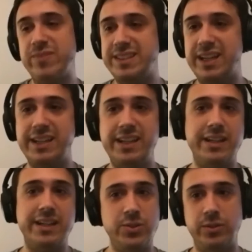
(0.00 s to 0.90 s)

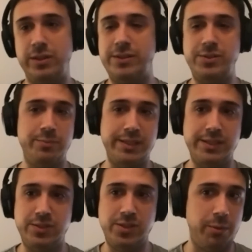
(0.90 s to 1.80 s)
signing, and you'll
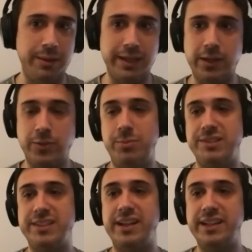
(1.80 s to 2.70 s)
be double baking or double
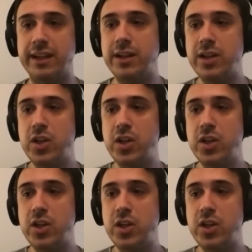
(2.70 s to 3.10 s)
signing.